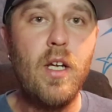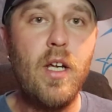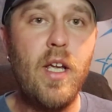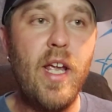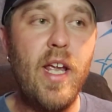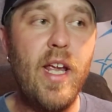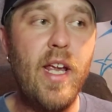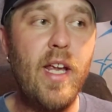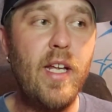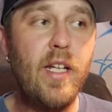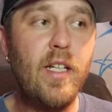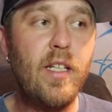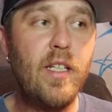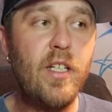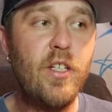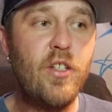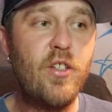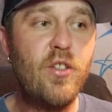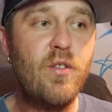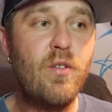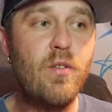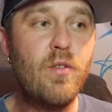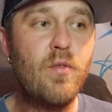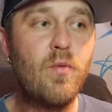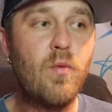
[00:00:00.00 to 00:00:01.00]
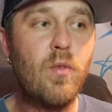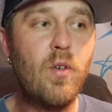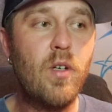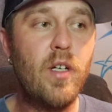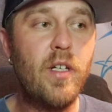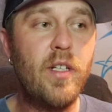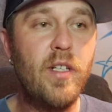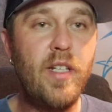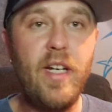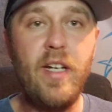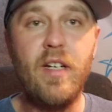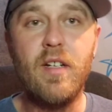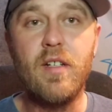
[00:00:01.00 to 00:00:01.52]
And these shoes were
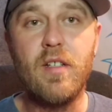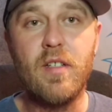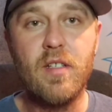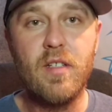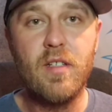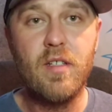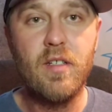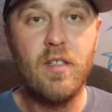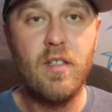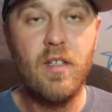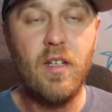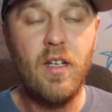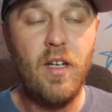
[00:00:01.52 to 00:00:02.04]
Adidas,